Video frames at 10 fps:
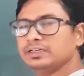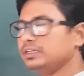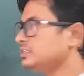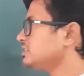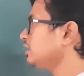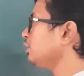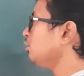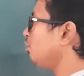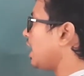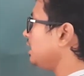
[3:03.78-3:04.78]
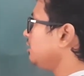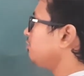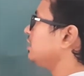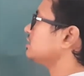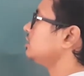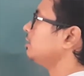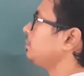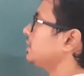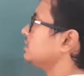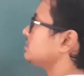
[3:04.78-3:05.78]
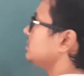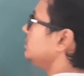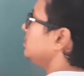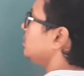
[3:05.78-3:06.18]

is a valid function dependency.